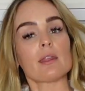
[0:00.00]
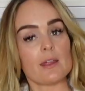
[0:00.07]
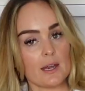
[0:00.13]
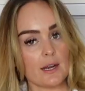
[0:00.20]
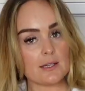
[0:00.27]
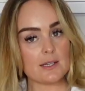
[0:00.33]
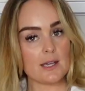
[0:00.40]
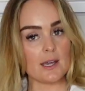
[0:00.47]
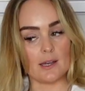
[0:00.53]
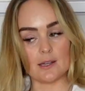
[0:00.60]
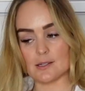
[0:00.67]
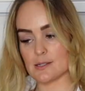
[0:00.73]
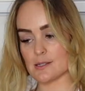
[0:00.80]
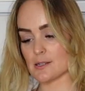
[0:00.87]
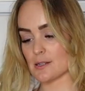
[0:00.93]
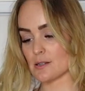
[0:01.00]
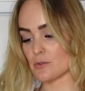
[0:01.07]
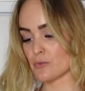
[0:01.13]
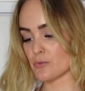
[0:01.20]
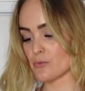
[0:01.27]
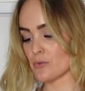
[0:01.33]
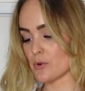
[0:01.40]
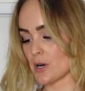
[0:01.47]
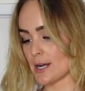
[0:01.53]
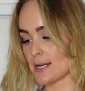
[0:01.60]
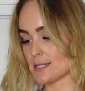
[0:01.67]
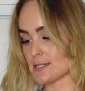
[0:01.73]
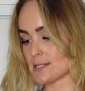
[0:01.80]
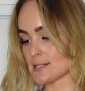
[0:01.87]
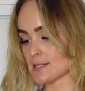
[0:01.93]
that is it.
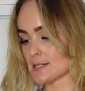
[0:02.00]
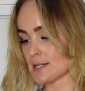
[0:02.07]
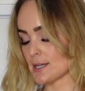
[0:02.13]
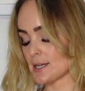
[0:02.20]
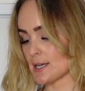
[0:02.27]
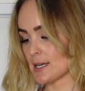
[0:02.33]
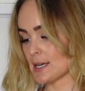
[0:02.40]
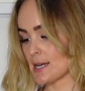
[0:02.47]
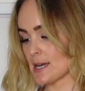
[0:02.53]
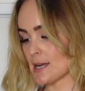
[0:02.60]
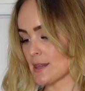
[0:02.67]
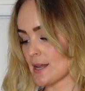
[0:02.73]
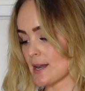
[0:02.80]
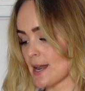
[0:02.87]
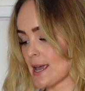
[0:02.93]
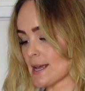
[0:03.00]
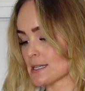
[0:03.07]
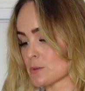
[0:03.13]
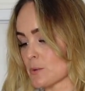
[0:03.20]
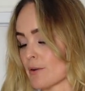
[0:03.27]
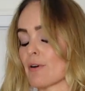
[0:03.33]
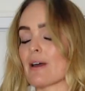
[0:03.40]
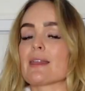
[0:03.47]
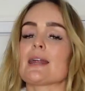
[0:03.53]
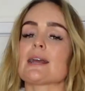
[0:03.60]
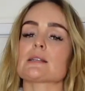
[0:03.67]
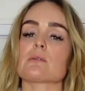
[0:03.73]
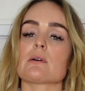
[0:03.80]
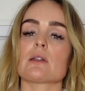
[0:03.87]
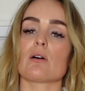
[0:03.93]
Right. The next
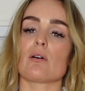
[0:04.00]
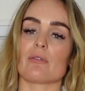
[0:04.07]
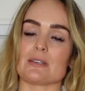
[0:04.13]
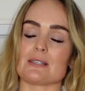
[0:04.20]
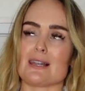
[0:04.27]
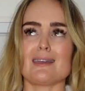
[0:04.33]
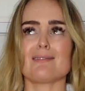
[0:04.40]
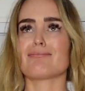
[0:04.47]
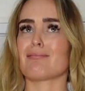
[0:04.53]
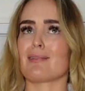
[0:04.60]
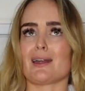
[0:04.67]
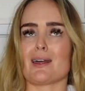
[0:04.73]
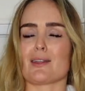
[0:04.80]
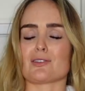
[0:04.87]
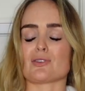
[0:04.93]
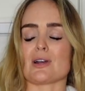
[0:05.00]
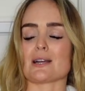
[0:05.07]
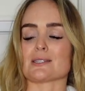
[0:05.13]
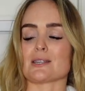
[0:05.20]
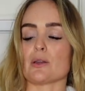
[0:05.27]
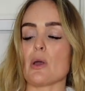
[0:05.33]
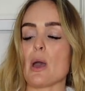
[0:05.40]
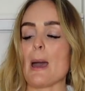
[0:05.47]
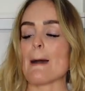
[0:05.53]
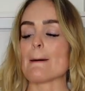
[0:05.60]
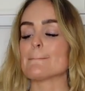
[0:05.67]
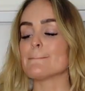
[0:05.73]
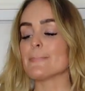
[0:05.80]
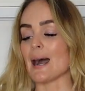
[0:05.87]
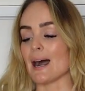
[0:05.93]
one, obviously, another tracksuit.
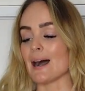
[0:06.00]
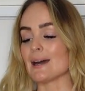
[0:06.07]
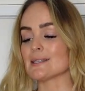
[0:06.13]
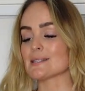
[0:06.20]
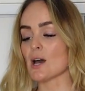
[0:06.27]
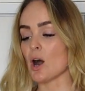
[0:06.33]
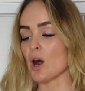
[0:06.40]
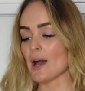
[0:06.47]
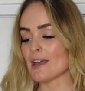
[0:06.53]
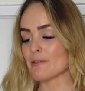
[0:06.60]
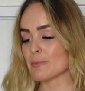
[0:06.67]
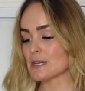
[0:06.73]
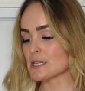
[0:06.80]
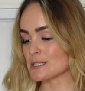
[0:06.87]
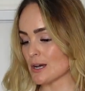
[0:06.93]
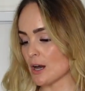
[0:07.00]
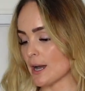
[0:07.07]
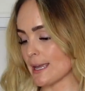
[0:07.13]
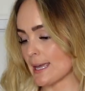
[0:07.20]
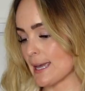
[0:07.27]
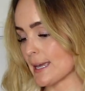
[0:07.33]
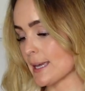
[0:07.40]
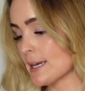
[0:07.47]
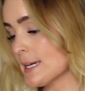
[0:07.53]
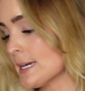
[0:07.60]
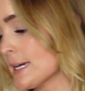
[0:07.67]
But I have been dying